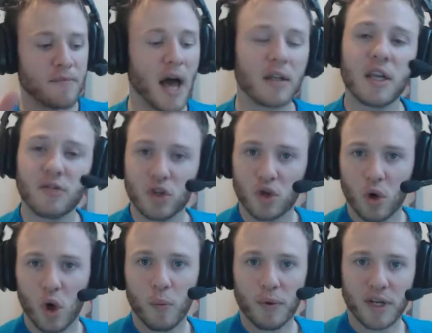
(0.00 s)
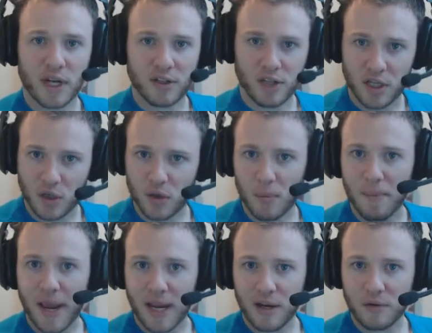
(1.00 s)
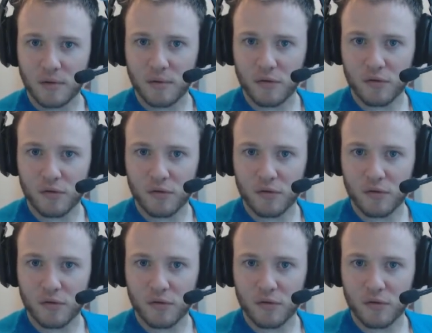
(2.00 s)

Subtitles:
that leaves the door open to continue the main